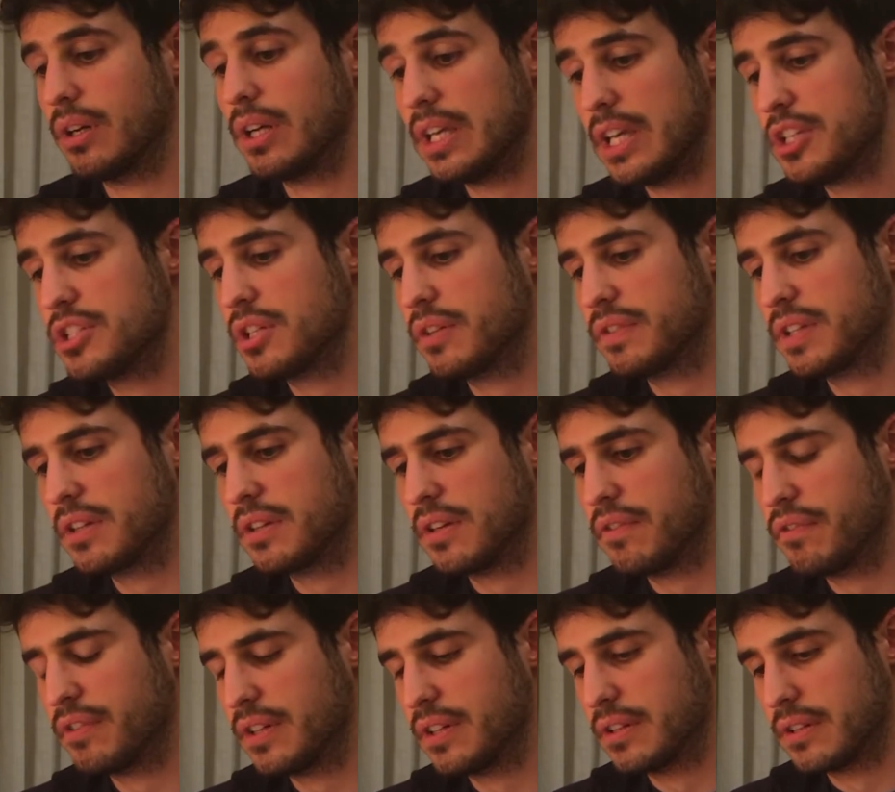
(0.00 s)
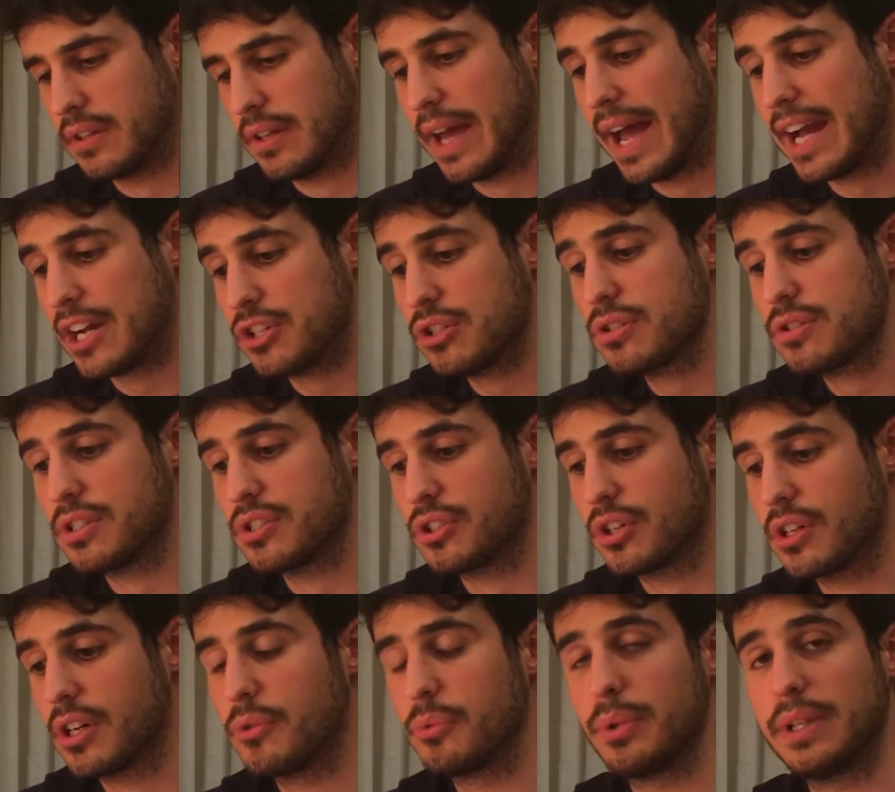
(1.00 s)
Each of the different actions is
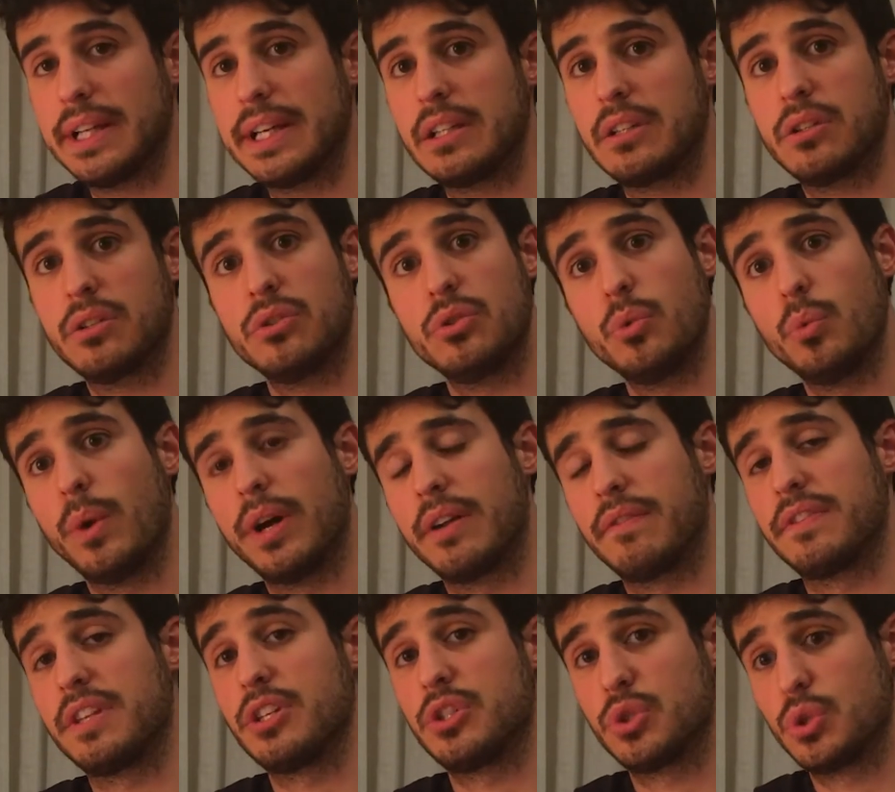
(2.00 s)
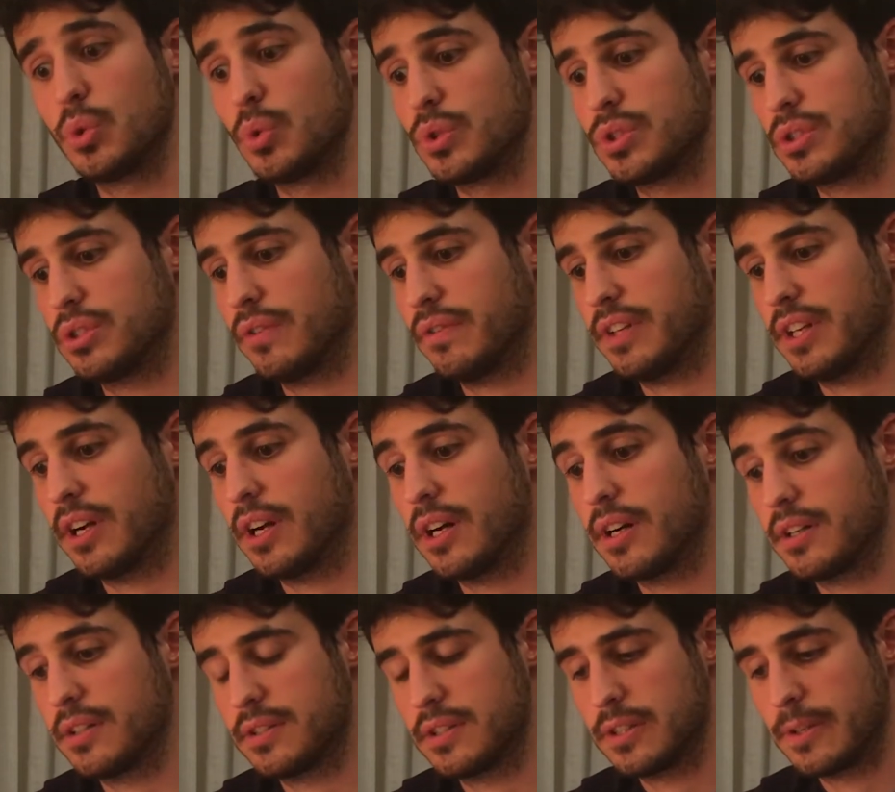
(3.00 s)
going to relate to one of the suits of the
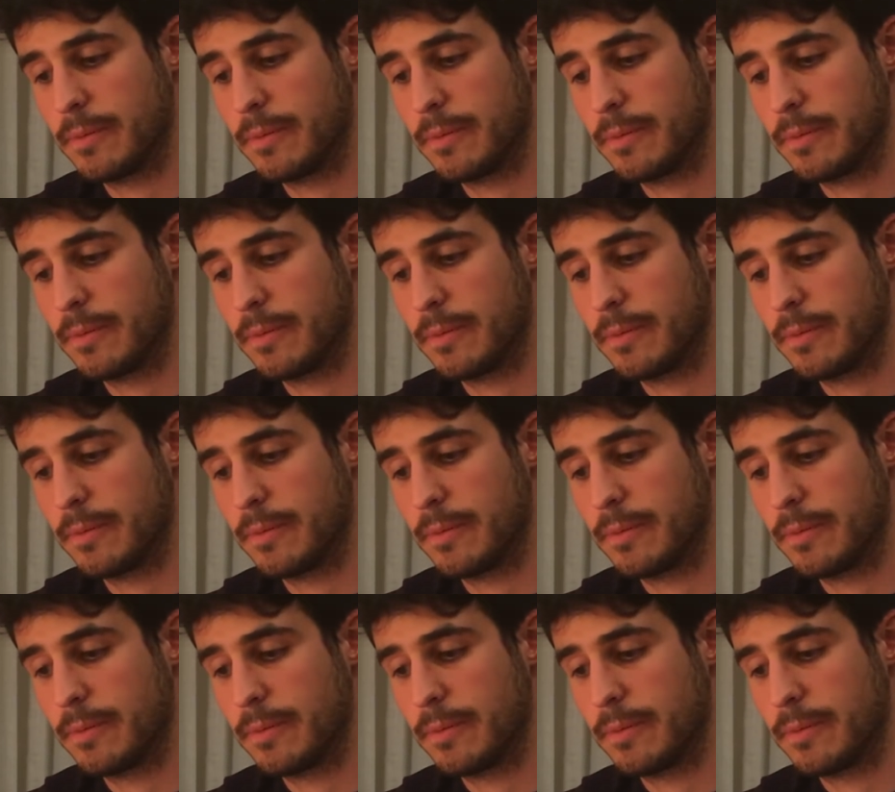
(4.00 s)
cards.